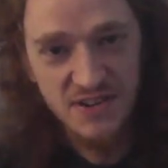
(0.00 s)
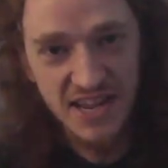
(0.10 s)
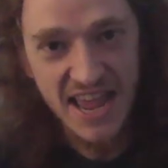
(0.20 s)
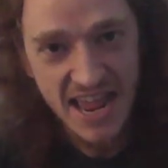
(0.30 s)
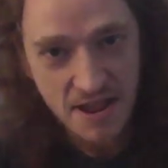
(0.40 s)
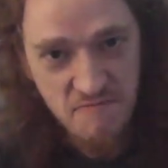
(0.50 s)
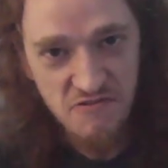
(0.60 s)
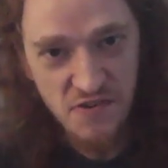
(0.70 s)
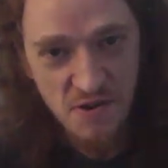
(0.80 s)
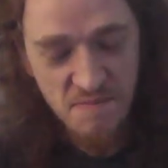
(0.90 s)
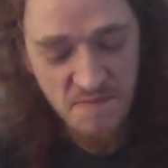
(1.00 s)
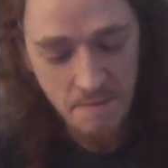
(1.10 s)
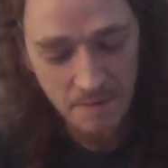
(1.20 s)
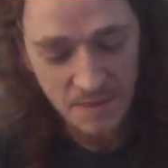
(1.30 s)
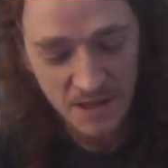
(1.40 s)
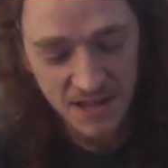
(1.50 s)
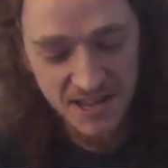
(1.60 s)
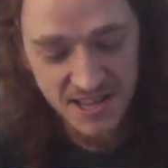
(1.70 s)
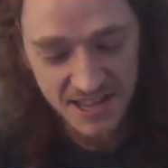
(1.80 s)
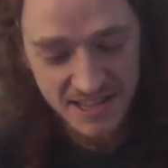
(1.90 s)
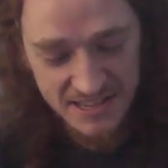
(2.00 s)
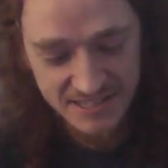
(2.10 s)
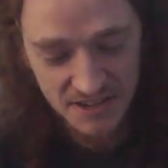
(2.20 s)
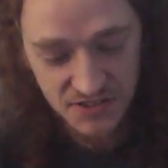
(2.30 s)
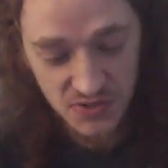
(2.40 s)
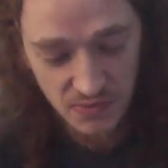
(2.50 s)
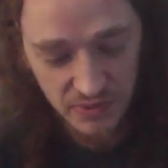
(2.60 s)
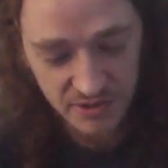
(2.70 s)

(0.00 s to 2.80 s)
came from. It doesn't really